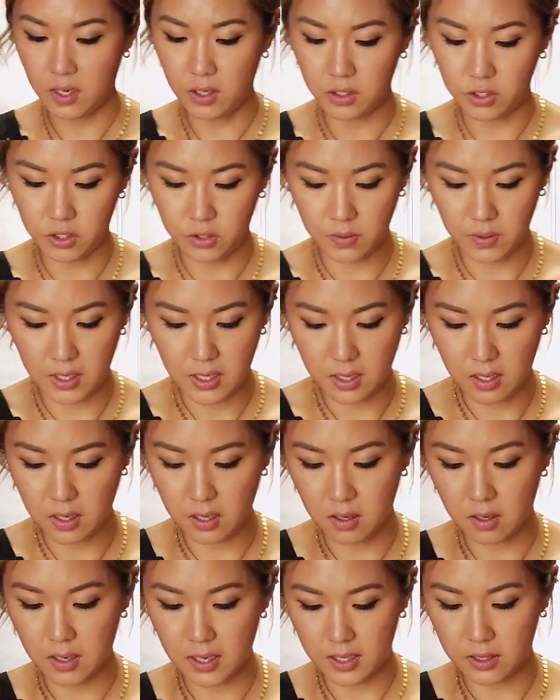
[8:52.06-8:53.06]
gonna do
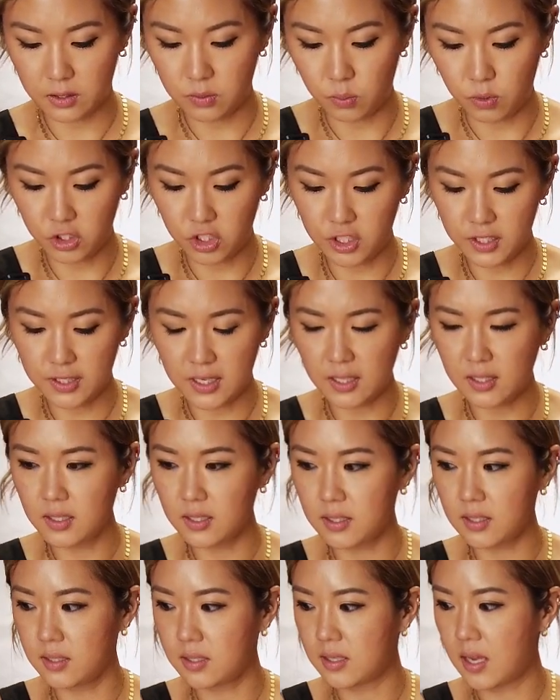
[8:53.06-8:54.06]
here is we'll just set
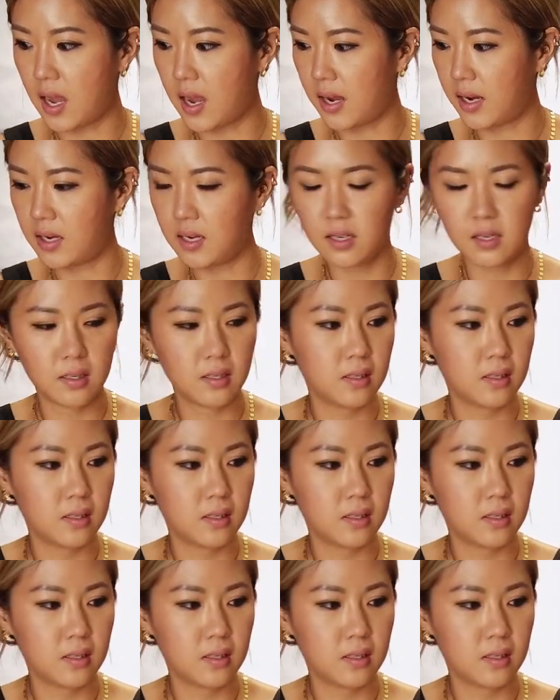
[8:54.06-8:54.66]
this aside